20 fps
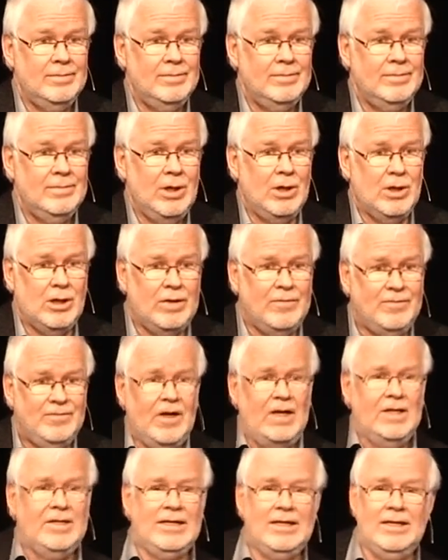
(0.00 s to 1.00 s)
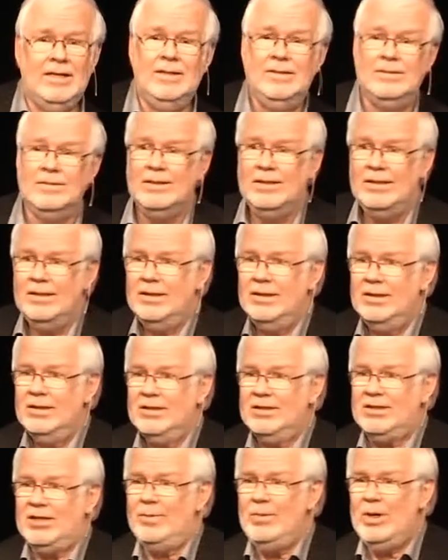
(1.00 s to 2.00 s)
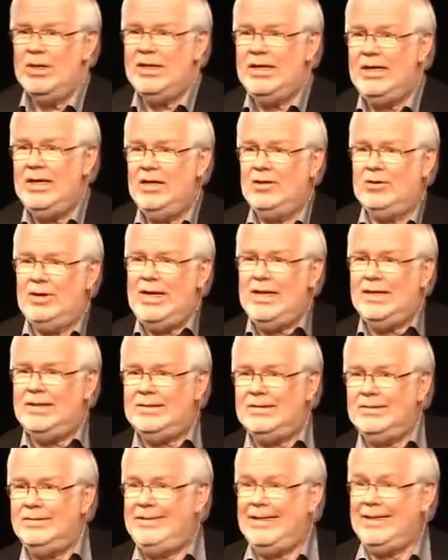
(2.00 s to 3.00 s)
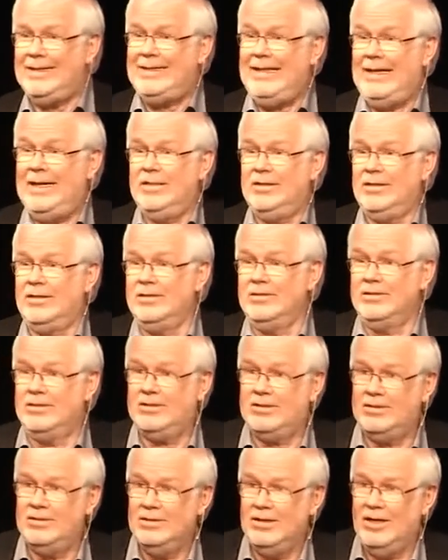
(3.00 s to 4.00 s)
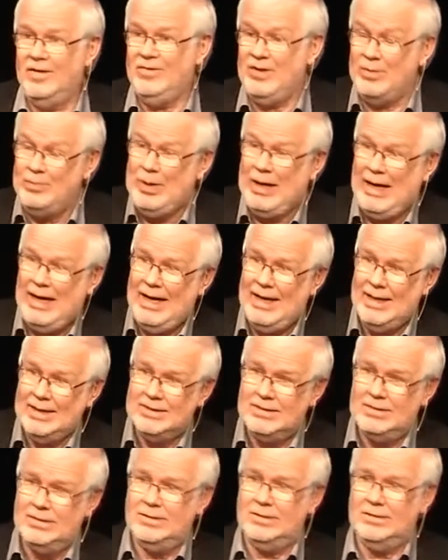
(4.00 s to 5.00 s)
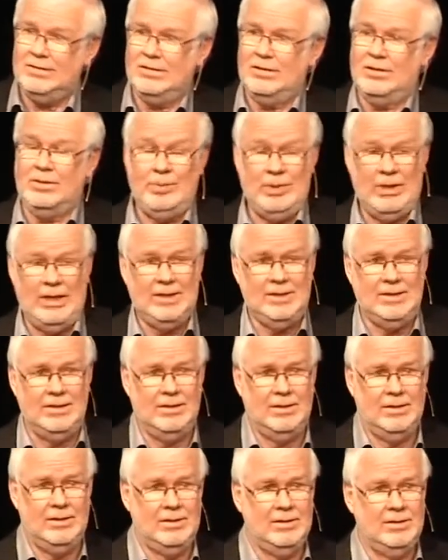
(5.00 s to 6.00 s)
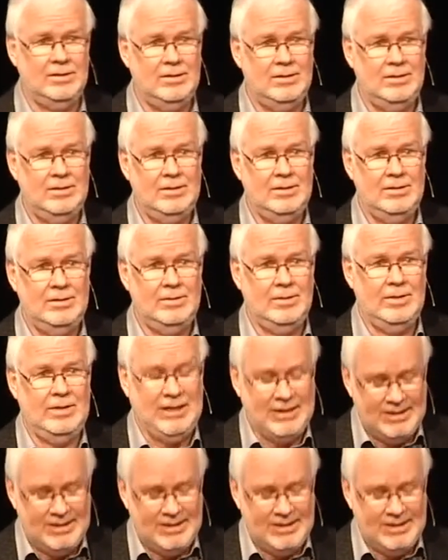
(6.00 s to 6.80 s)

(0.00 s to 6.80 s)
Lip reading: Or confronting some of the great dictators of the past or present with this